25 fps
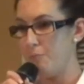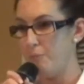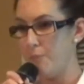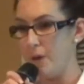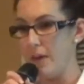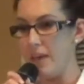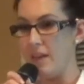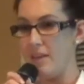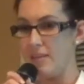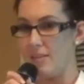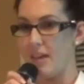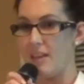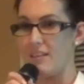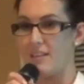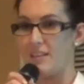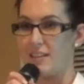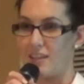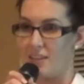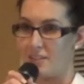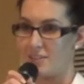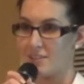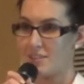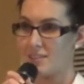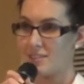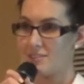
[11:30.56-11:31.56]
being that
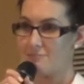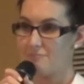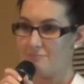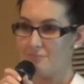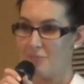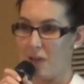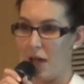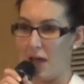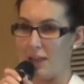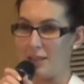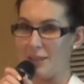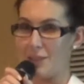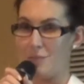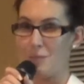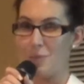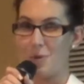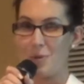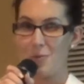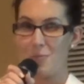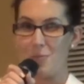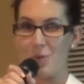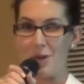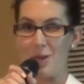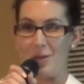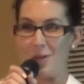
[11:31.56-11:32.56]
it is
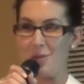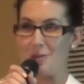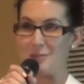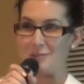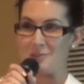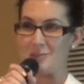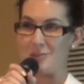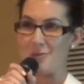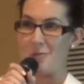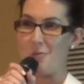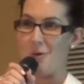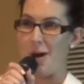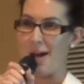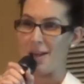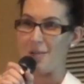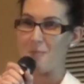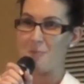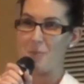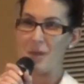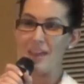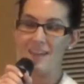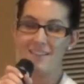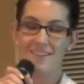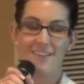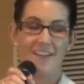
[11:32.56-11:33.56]
unlimited, we used it quite a
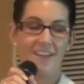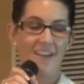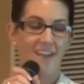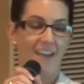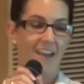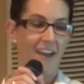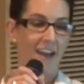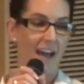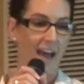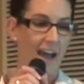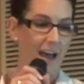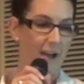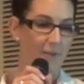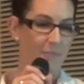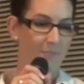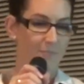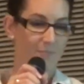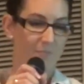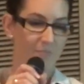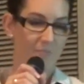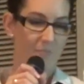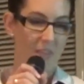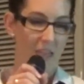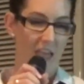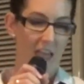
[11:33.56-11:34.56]
bit.
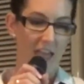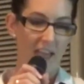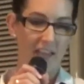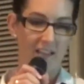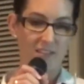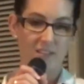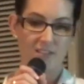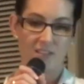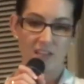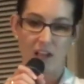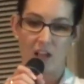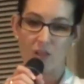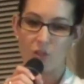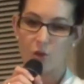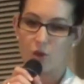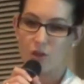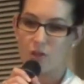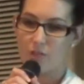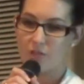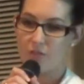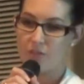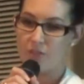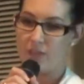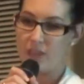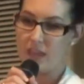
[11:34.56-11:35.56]
And a lot
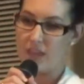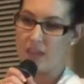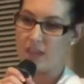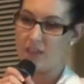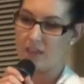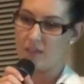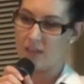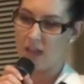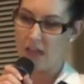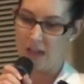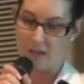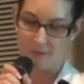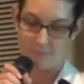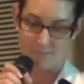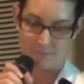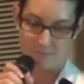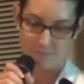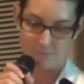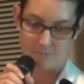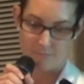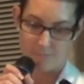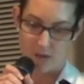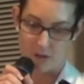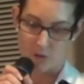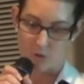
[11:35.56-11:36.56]
of the,
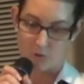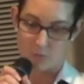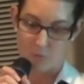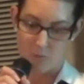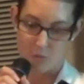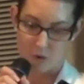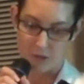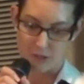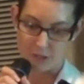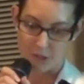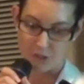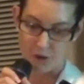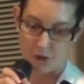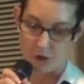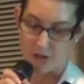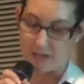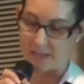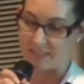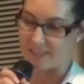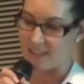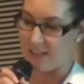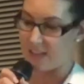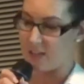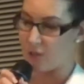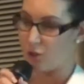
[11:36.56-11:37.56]
a good point to note
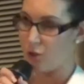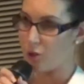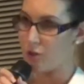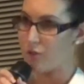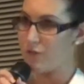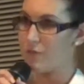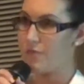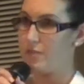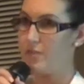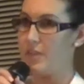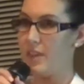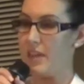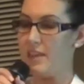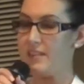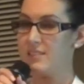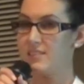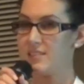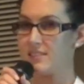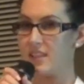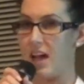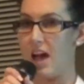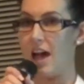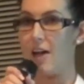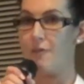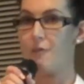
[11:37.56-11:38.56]
is that a lot of the
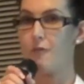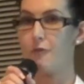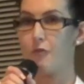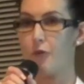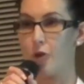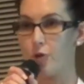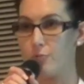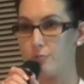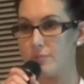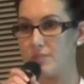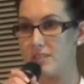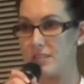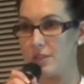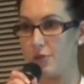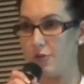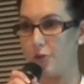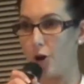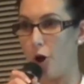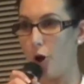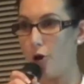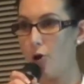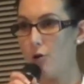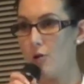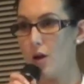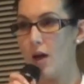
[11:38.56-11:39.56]
staff from
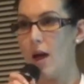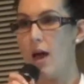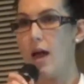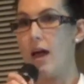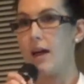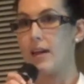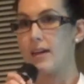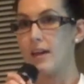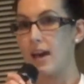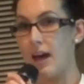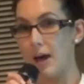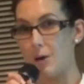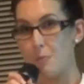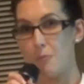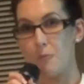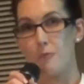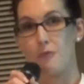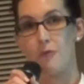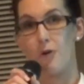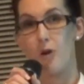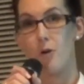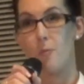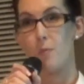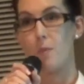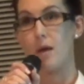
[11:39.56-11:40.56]
Xero come
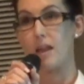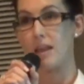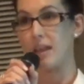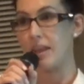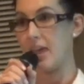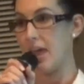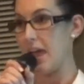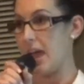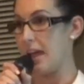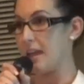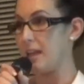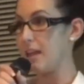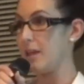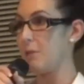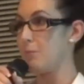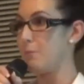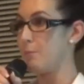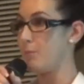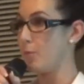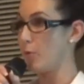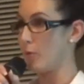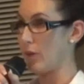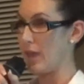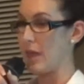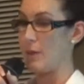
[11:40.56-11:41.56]
from an
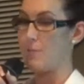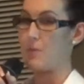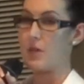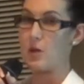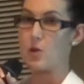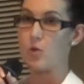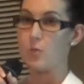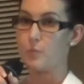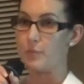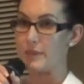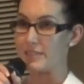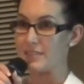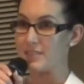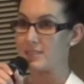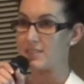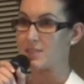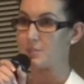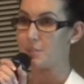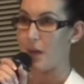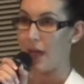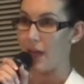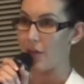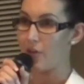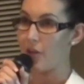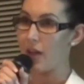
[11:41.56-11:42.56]
accounting, bookkeeping or business
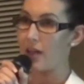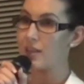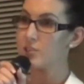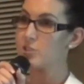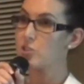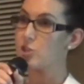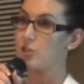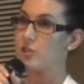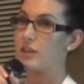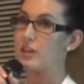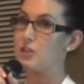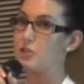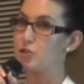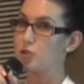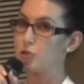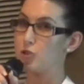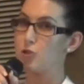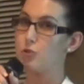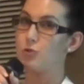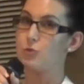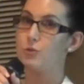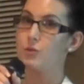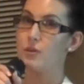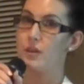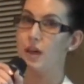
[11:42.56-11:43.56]
background, so they
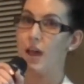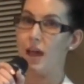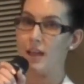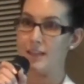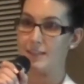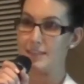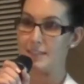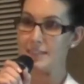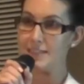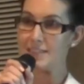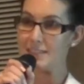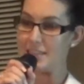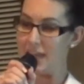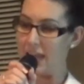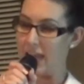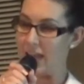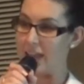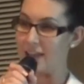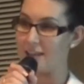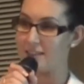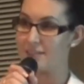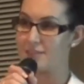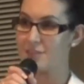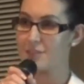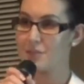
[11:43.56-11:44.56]
do
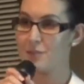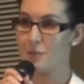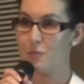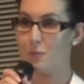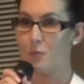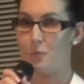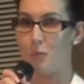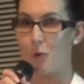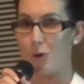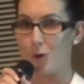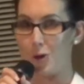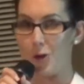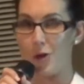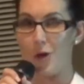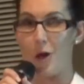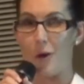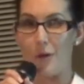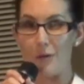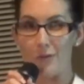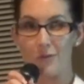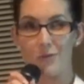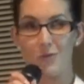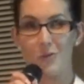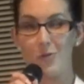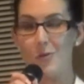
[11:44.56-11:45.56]
understand what you're
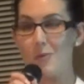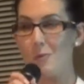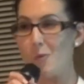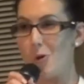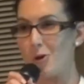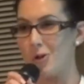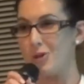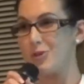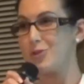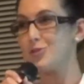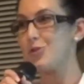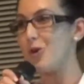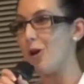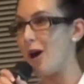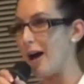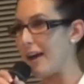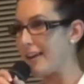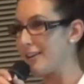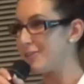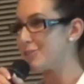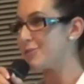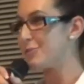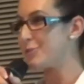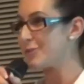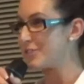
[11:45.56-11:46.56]
going through and what you're
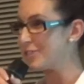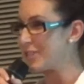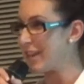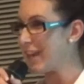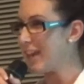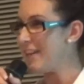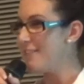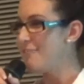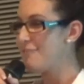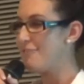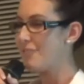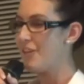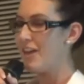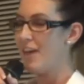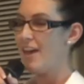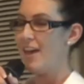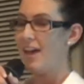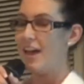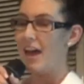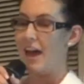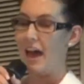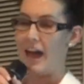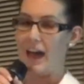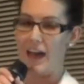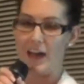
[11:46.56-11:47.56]
trying to achieve.
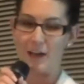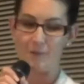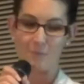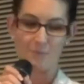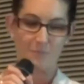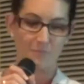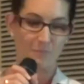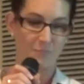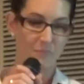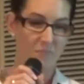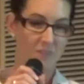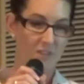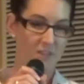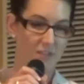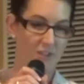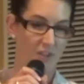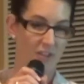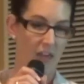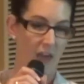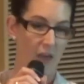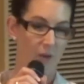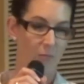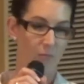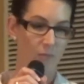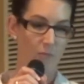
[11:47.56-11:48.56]
So
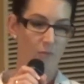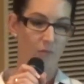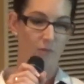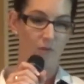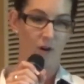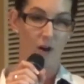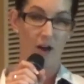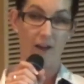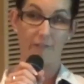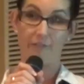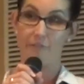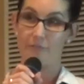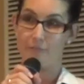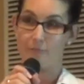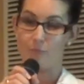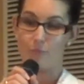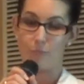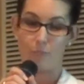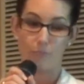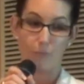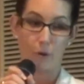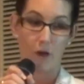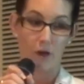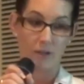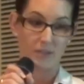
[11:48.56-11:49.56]
that I've
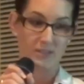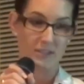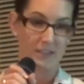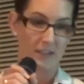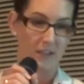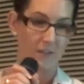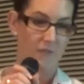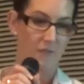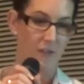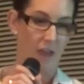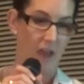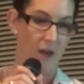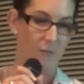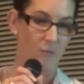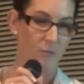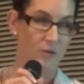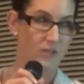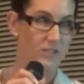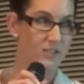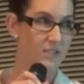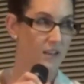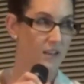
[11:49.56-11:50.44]
personally found